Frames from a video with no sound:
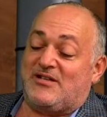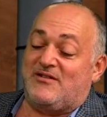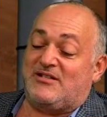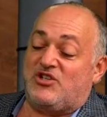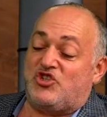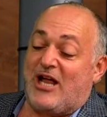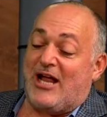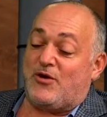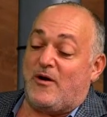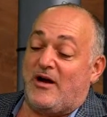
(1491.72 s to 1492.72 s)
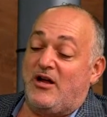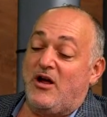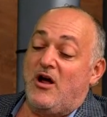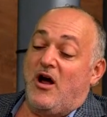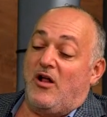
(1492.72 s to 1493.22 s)
series in January,
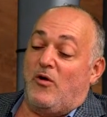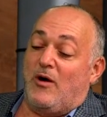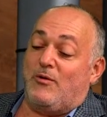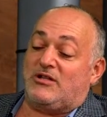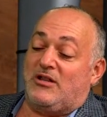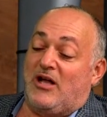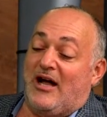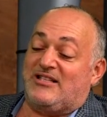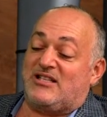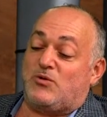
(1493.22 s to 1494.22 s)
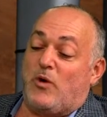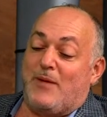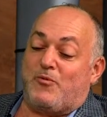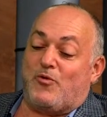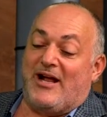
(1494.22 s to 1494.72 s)
along with the line,
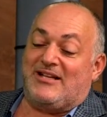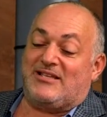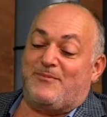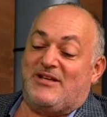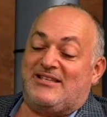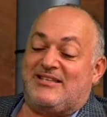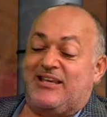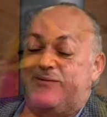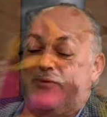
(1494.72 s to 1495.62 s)
swipe right to be seen